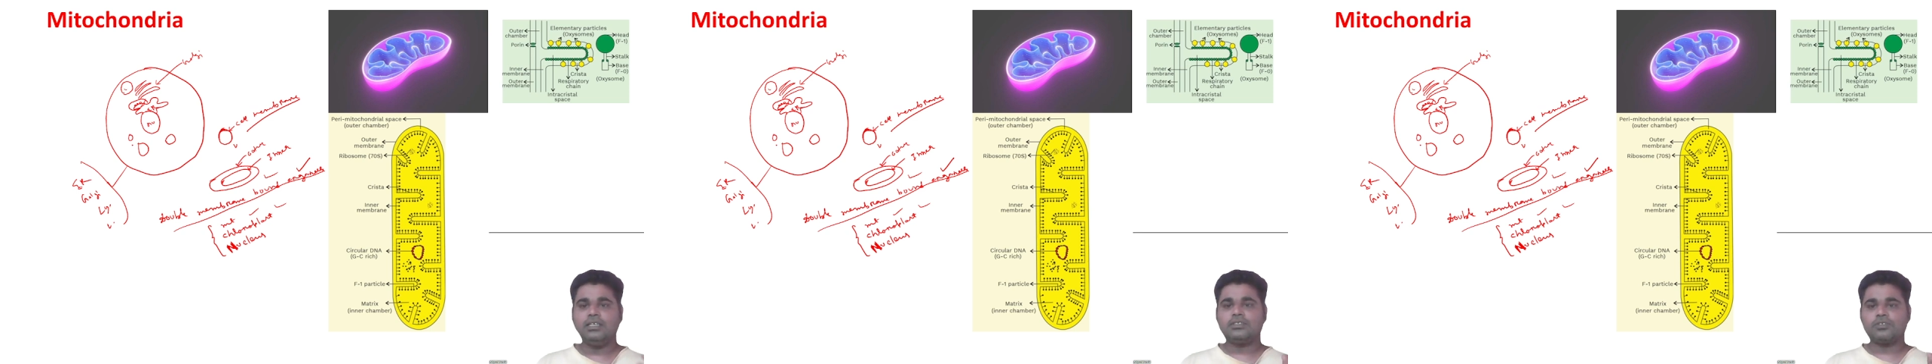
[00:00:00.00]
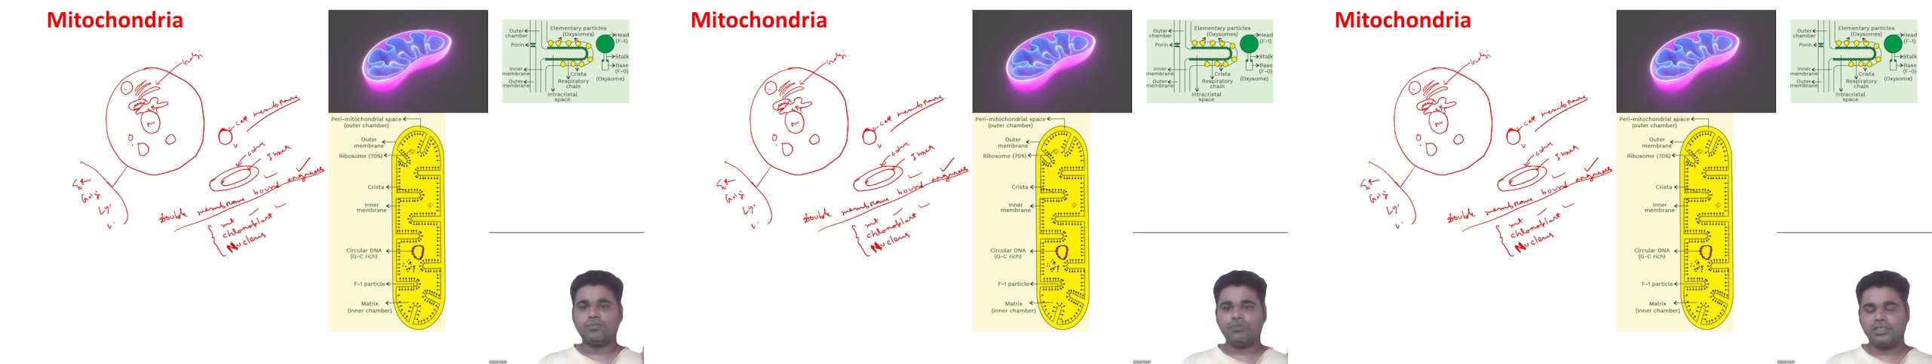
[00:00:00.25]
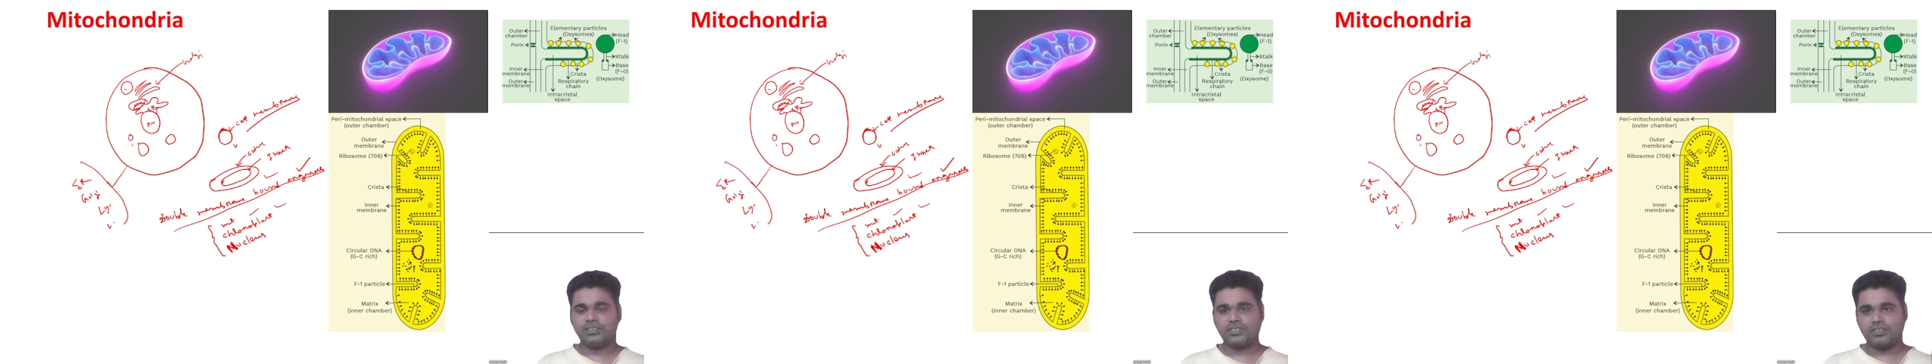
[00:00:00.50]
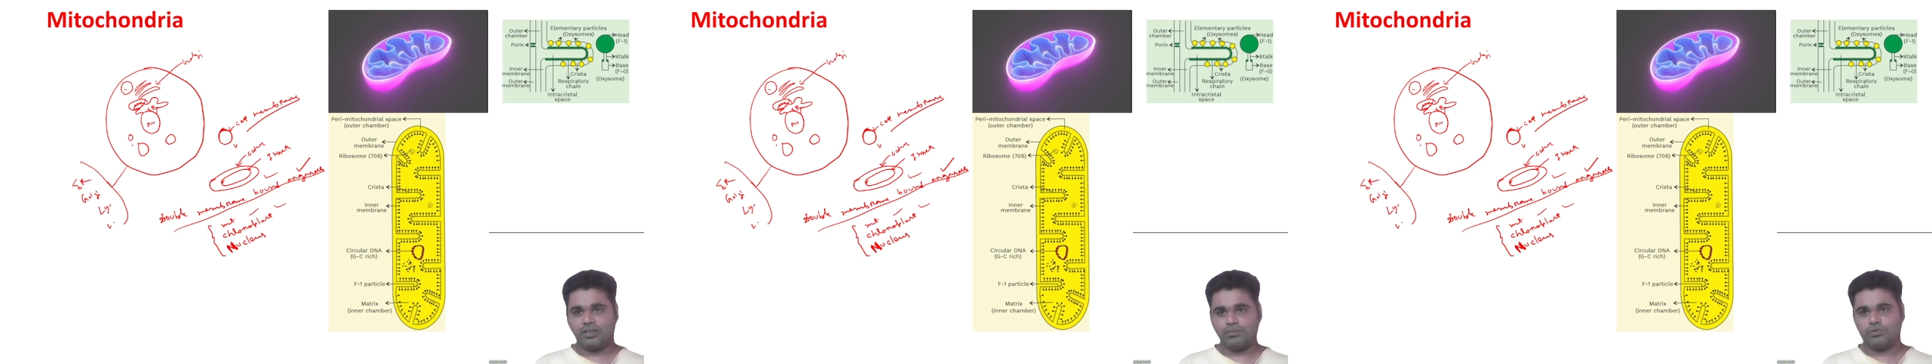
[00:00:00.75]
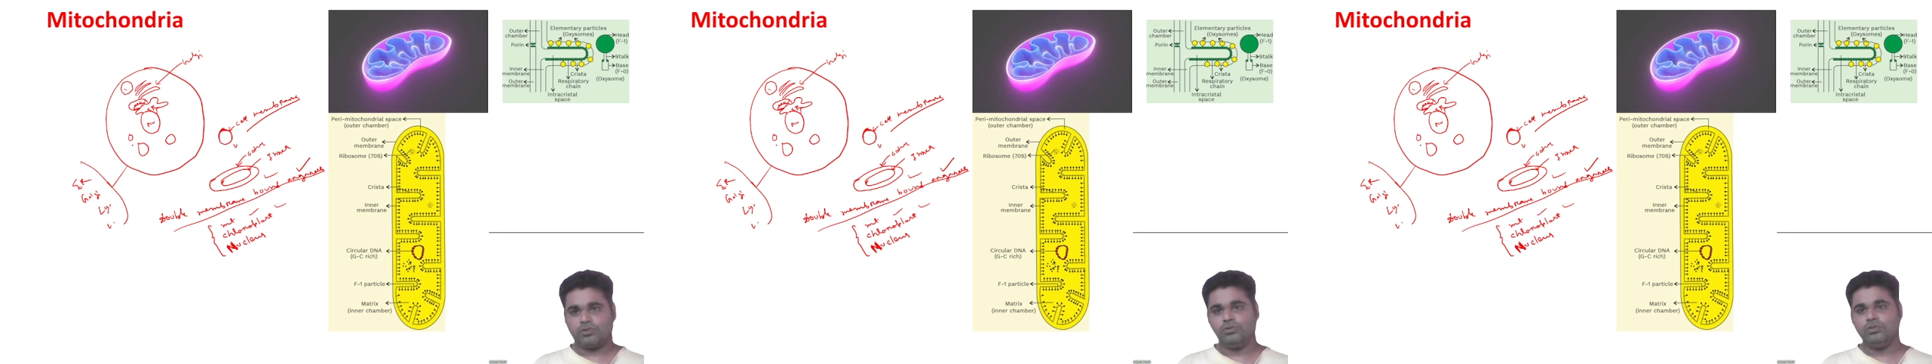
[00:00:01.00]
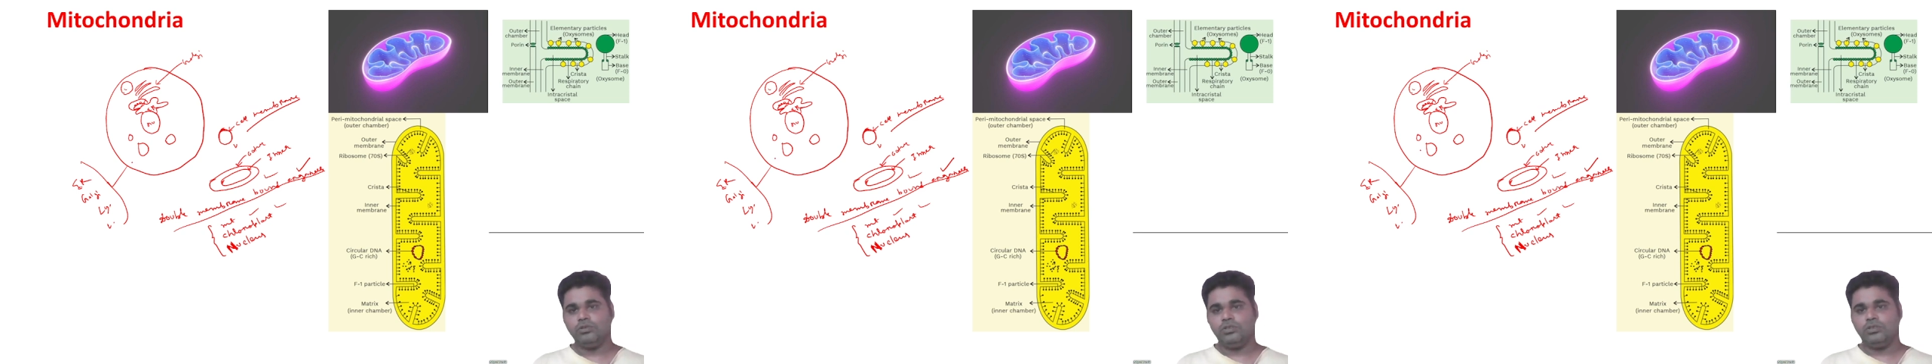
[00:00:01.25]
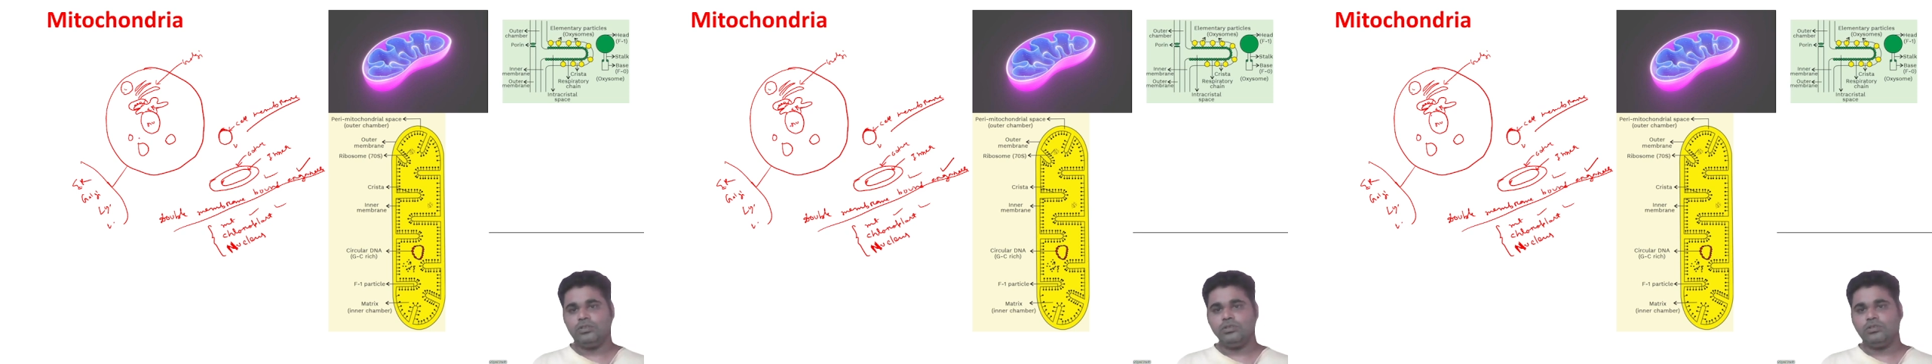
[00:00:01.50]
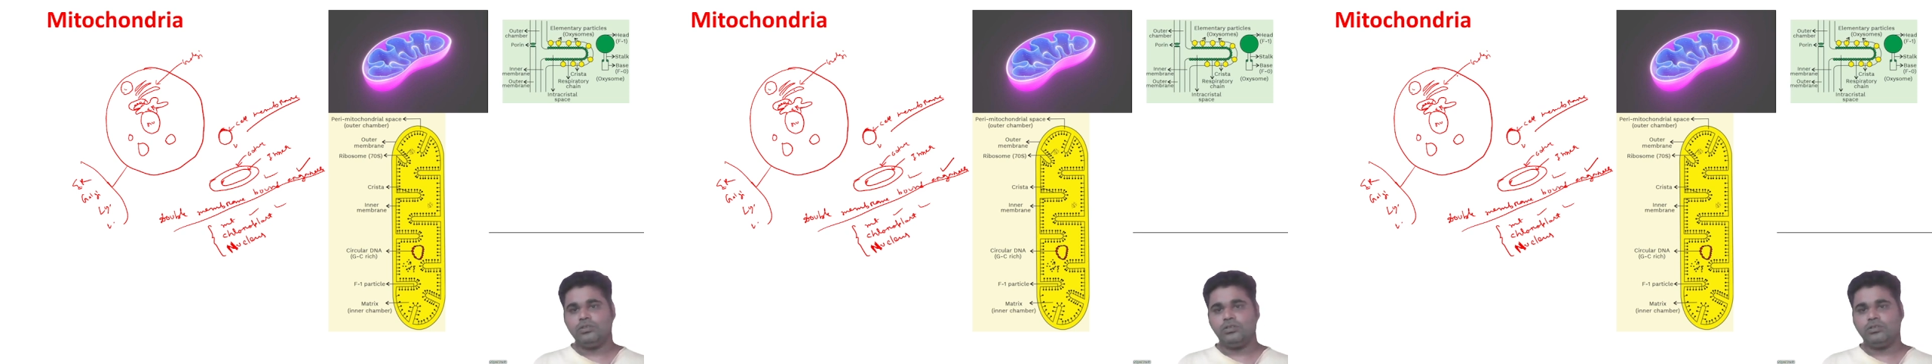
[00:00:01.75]
So first come to
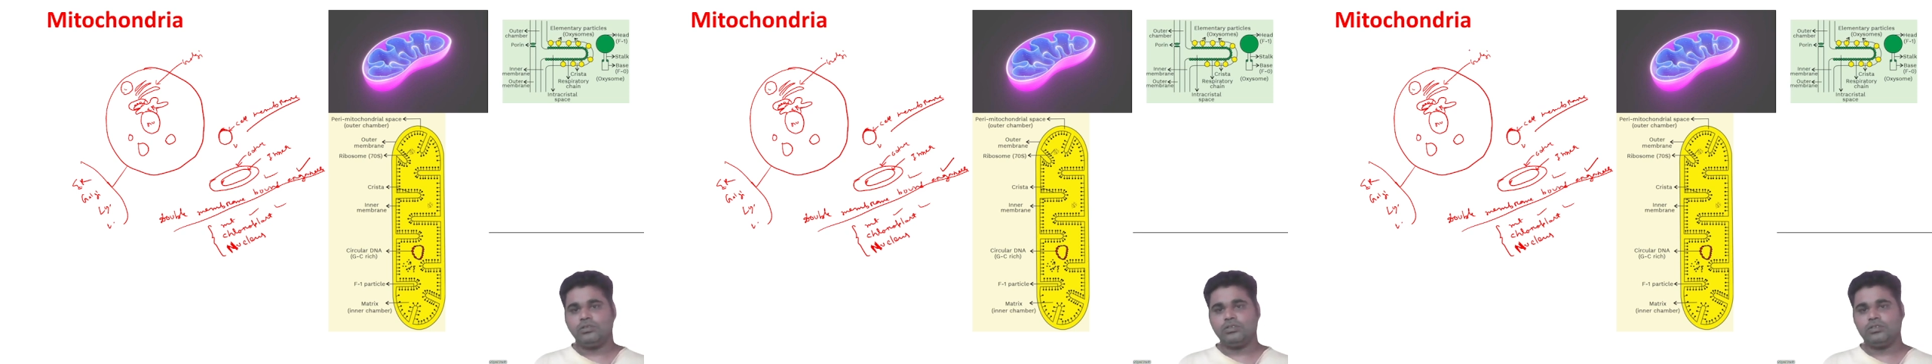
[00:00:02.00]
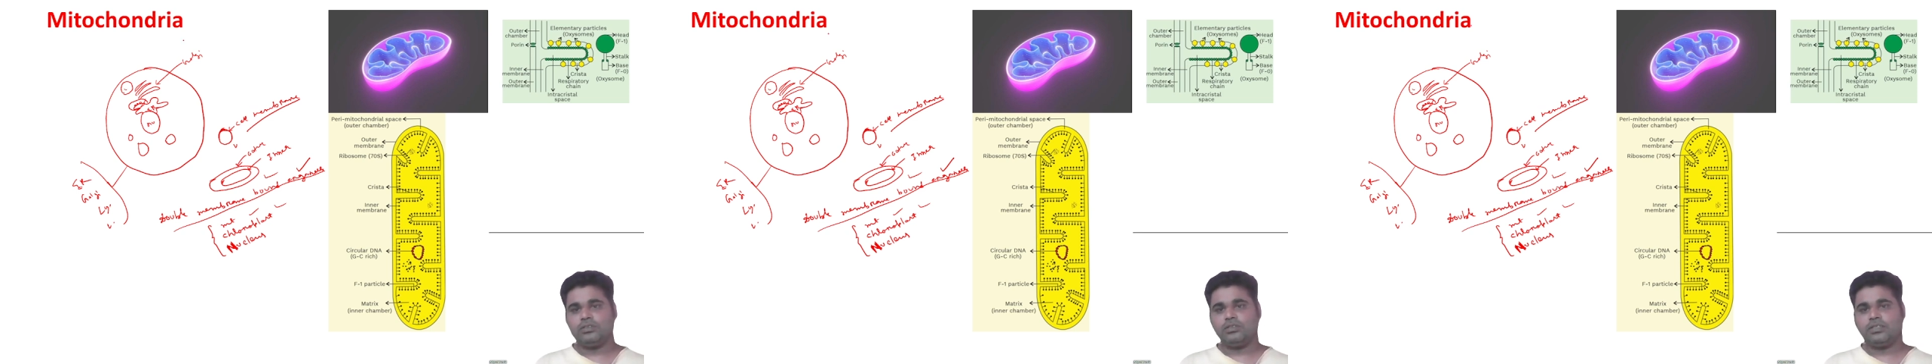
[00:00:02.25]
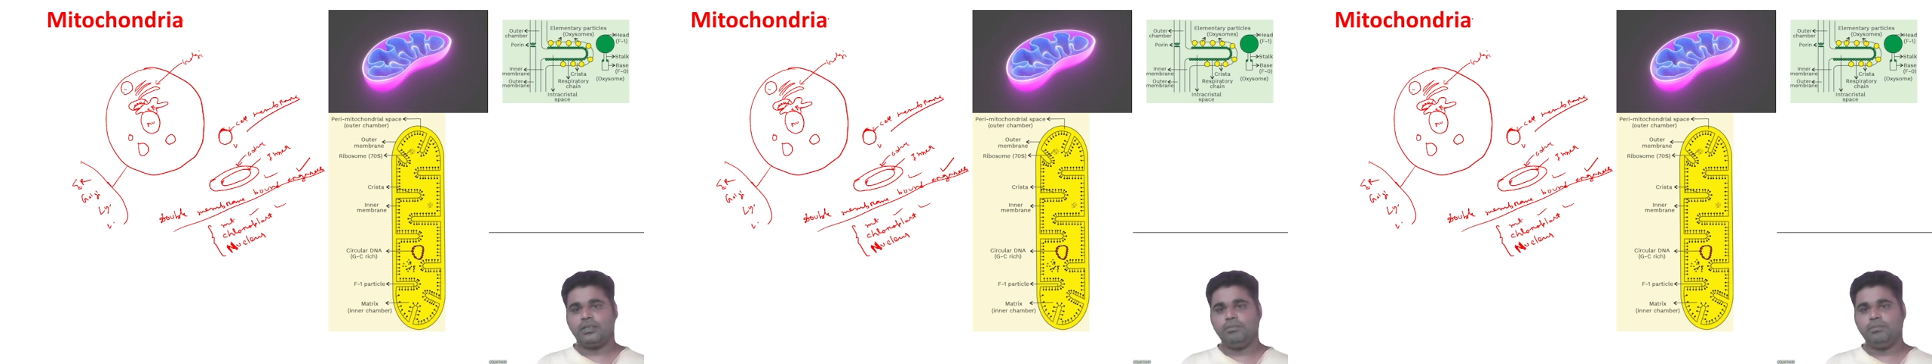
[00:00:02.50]
a